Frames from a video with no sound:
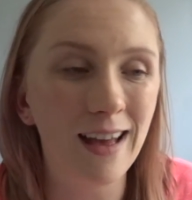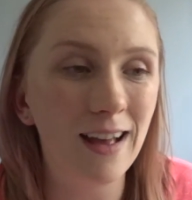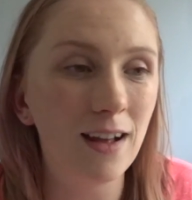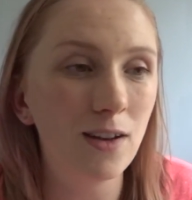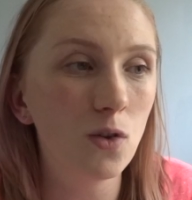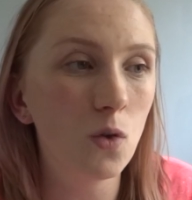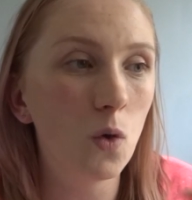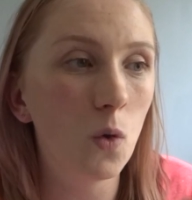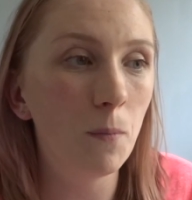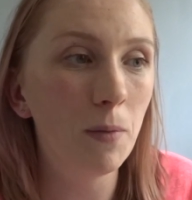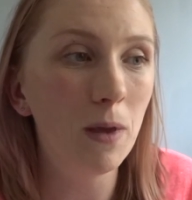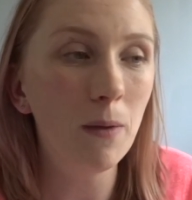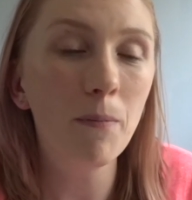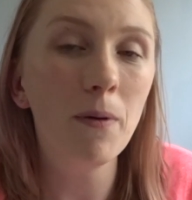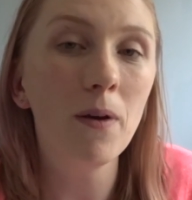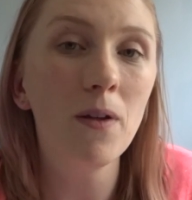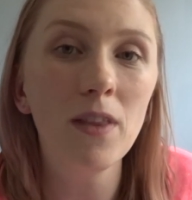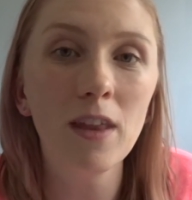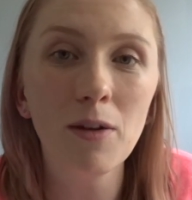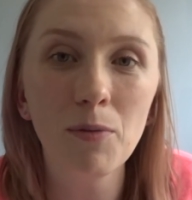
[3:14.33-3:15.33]
I know
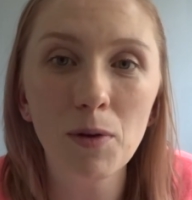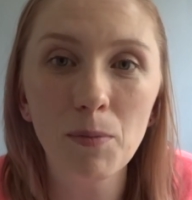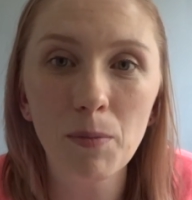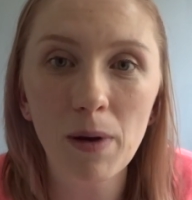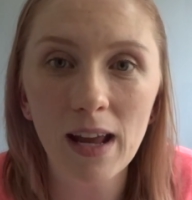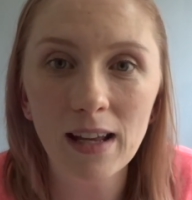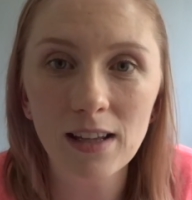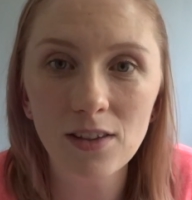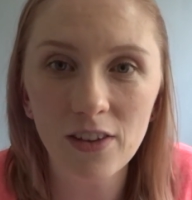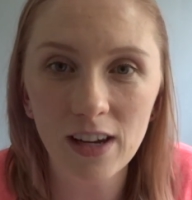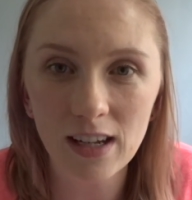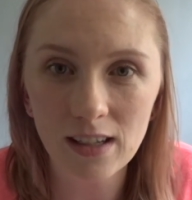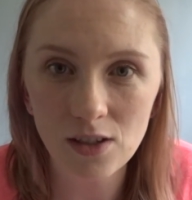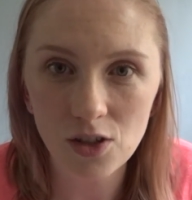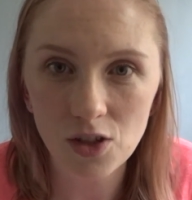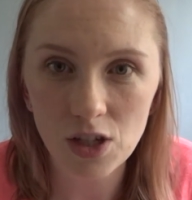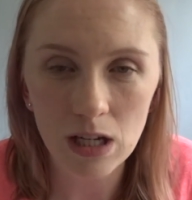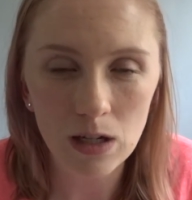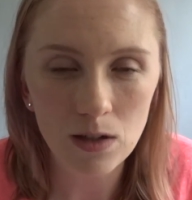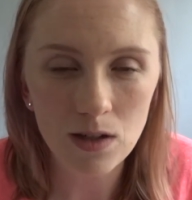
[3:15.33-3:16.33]
people that were breastfed as
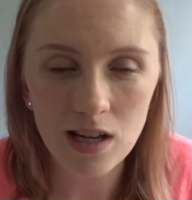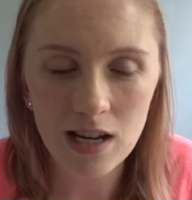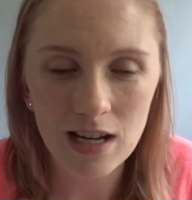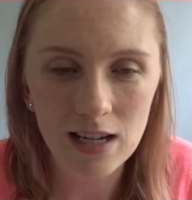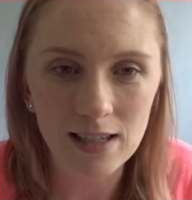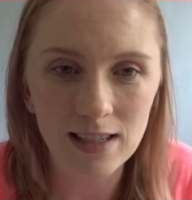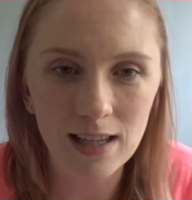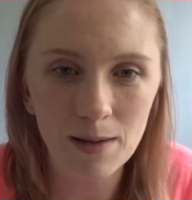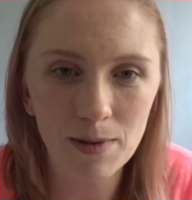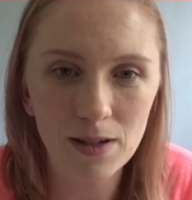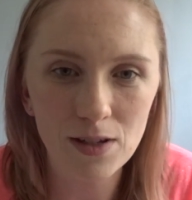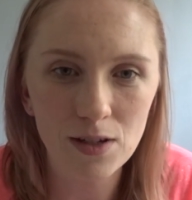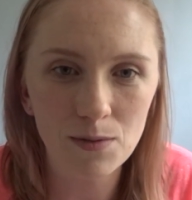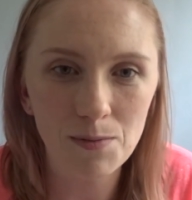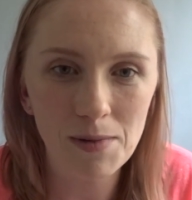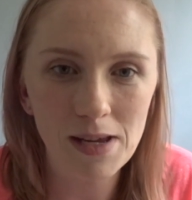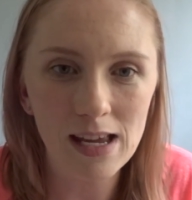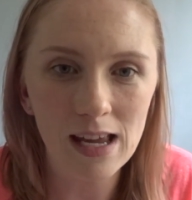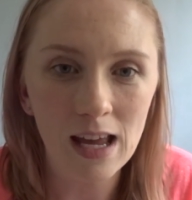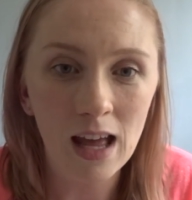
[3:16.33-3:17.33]
children that are the same age as
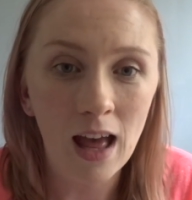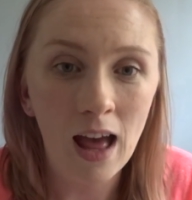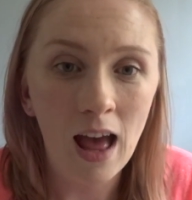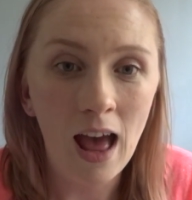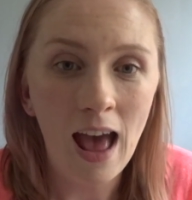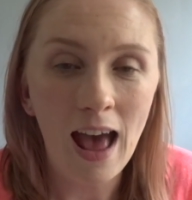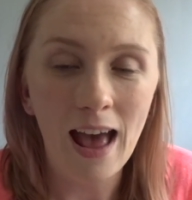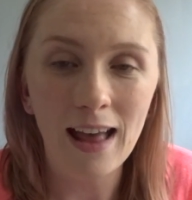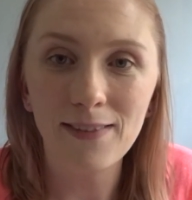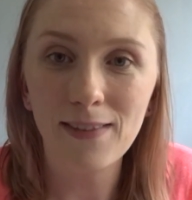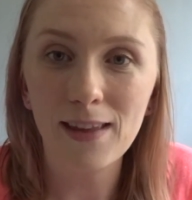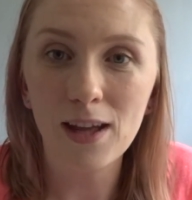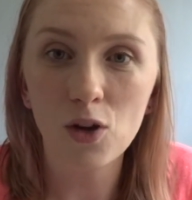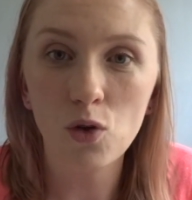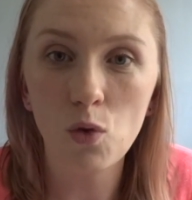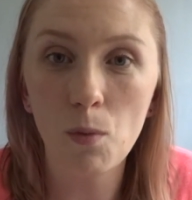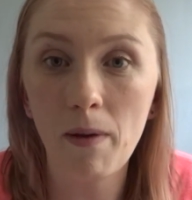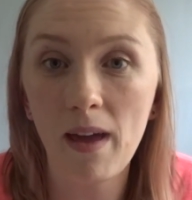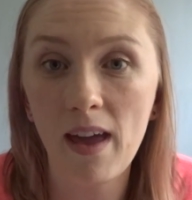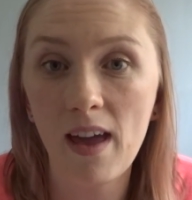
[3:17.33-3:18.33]
me, and they're
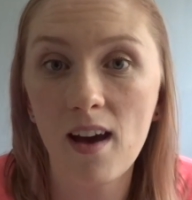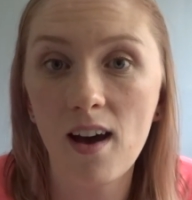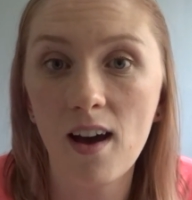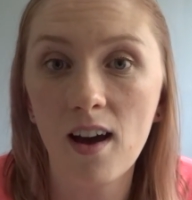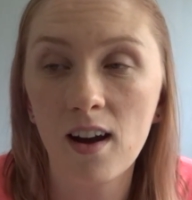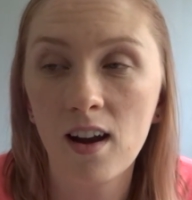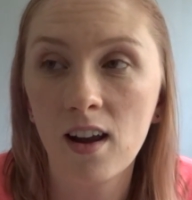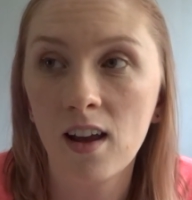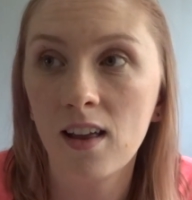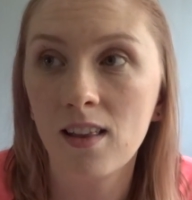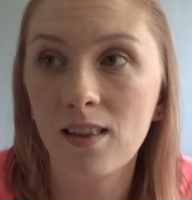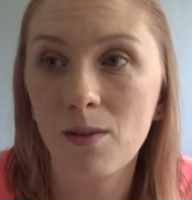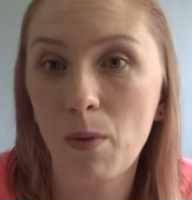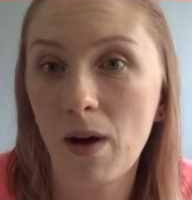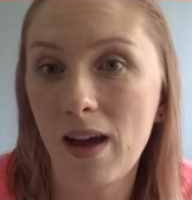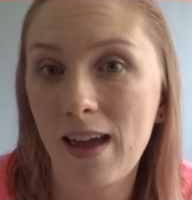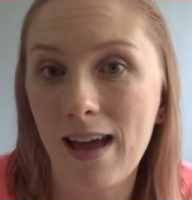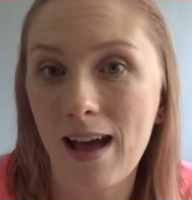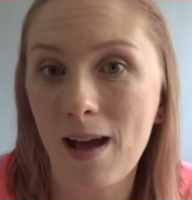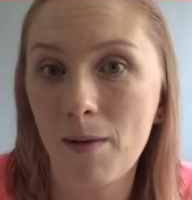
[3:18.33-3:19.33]
no better than
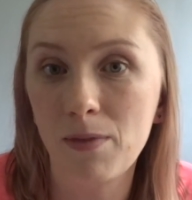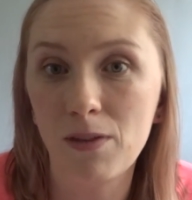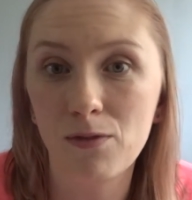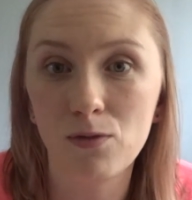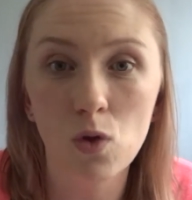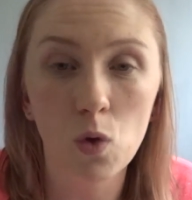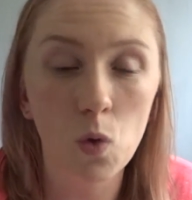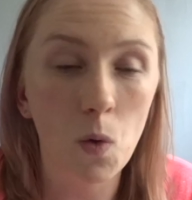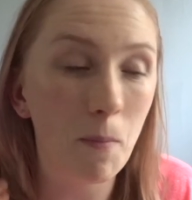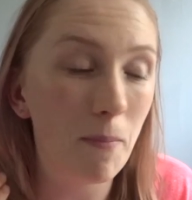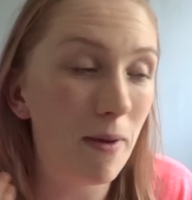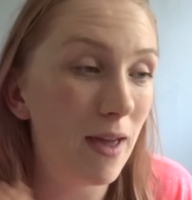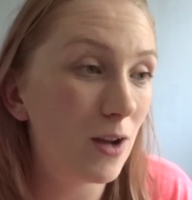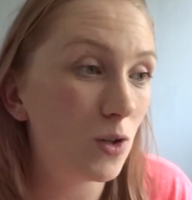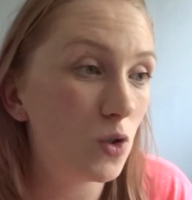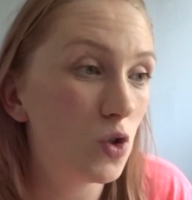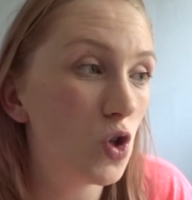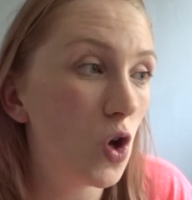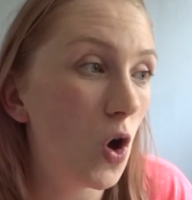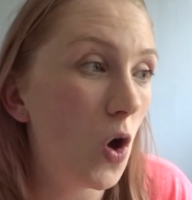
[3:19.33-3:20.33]
what I am. They've not got
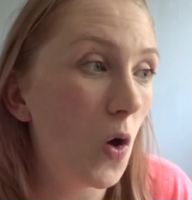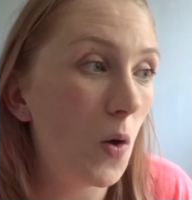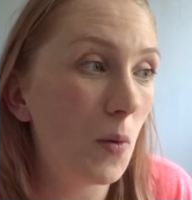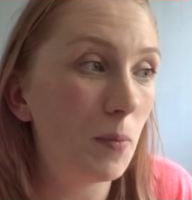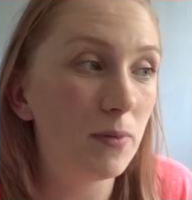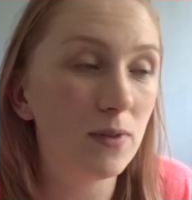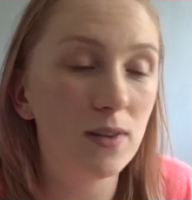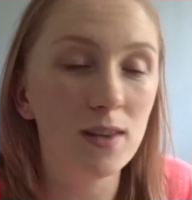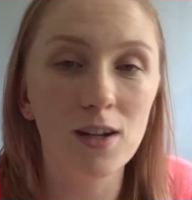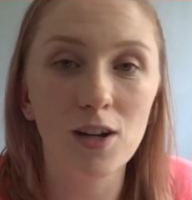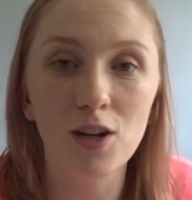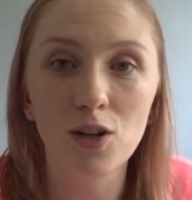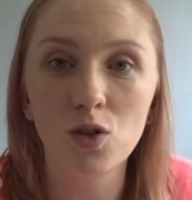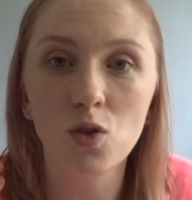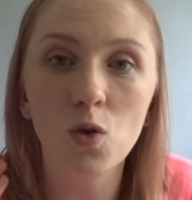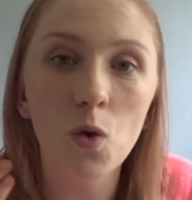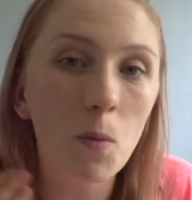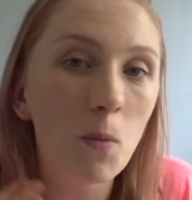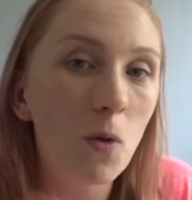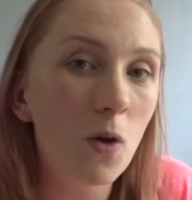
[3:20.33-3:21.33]
better jobs, they're
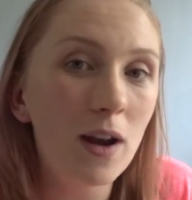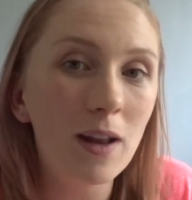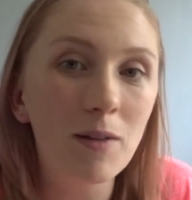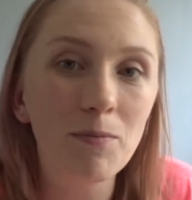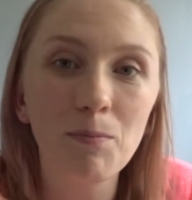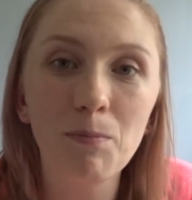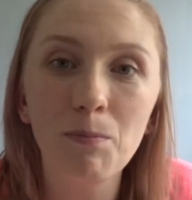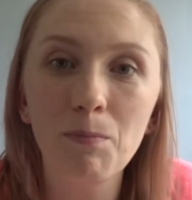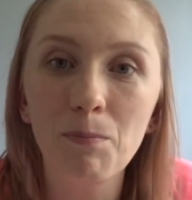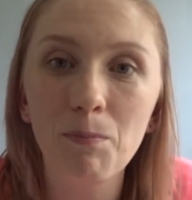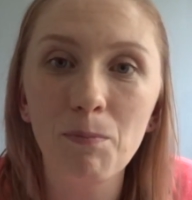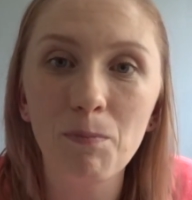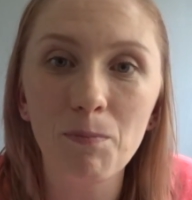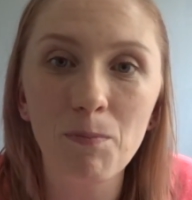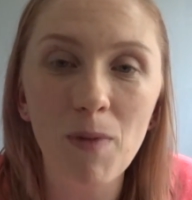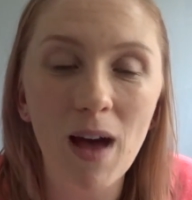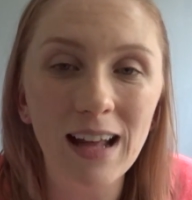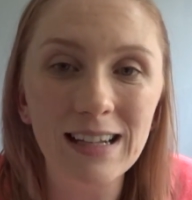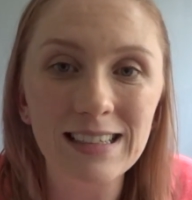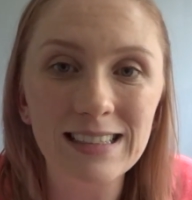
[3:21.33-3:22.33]
no more
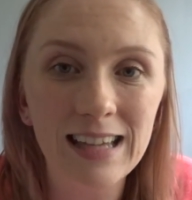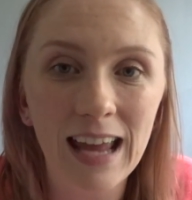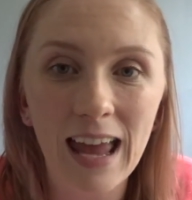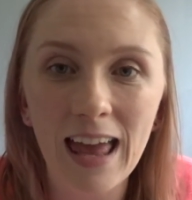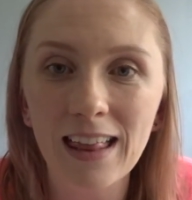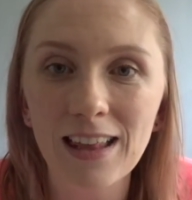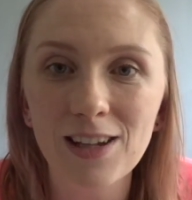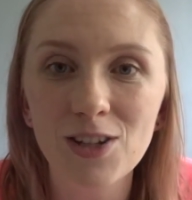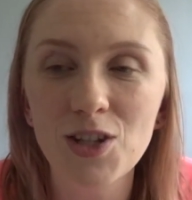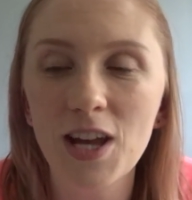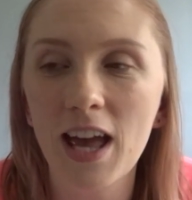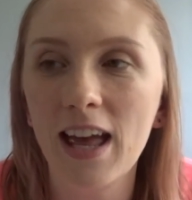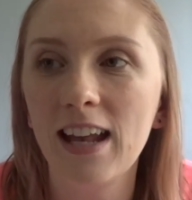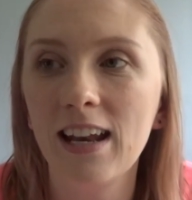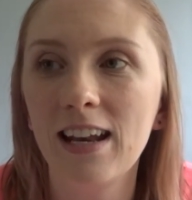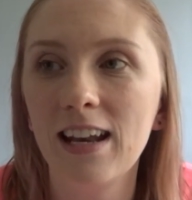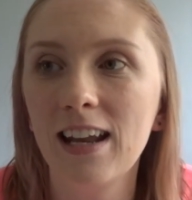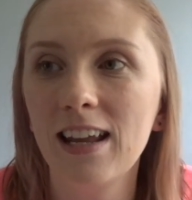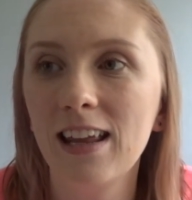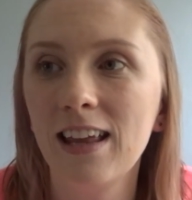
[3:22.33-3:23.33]

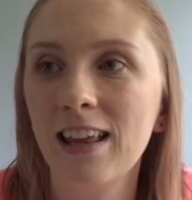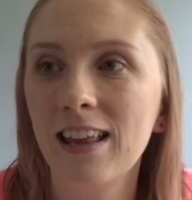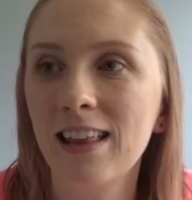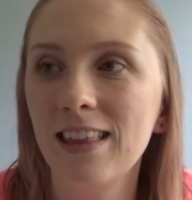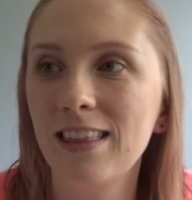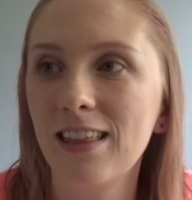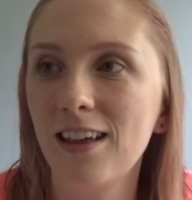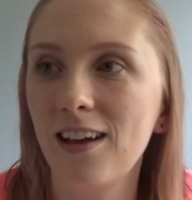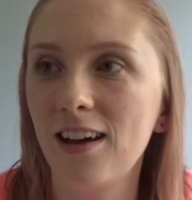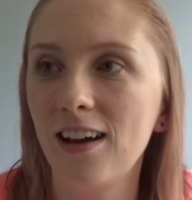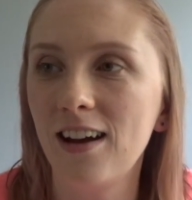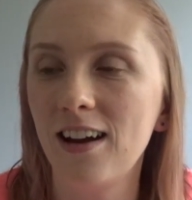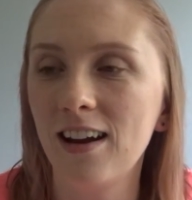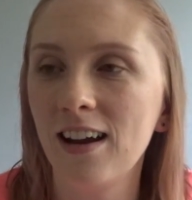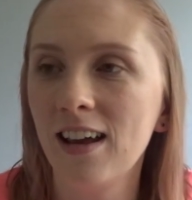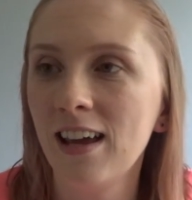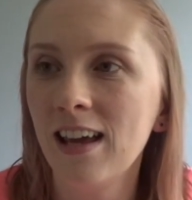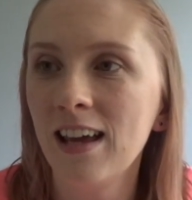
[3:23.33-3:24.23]
intelligent, they're